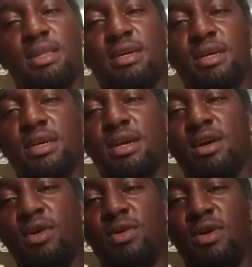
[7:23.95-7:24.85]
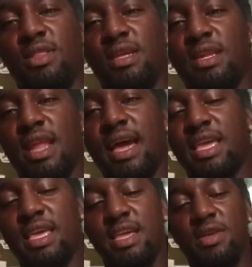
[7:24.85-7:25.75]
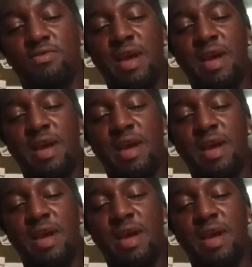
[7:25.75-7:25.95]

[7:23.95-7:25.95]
look on the Nike